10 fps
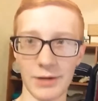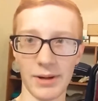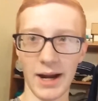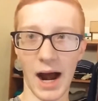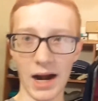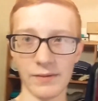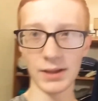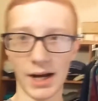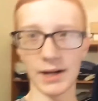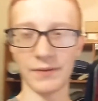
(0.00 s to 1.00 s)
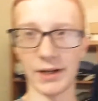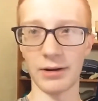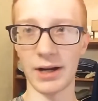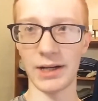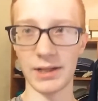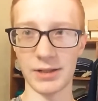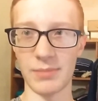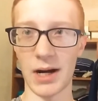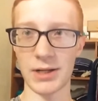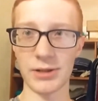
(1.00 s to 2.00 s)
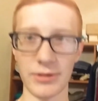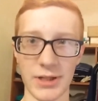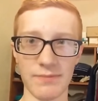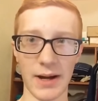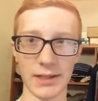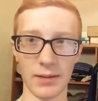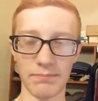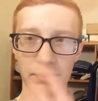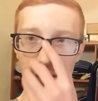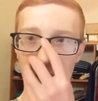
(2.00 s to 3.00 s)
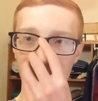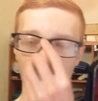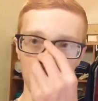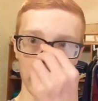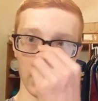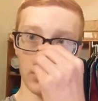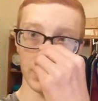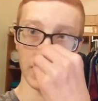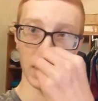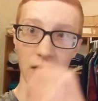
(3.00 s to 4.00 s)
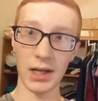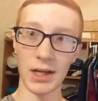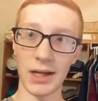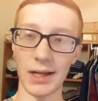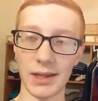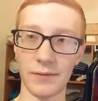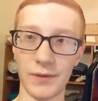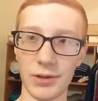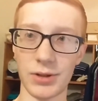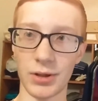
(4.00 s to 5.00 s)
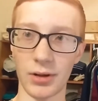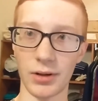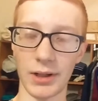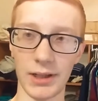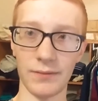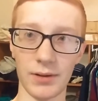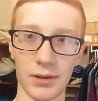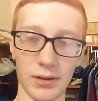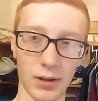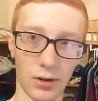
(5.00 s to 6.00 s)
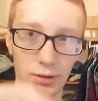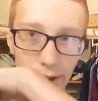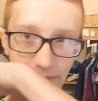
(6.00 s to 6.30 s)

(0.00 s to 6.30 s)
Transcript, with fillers: Anyway, I have a lot of video ideas in mind, so expect a bunch of uploads in the future, even though,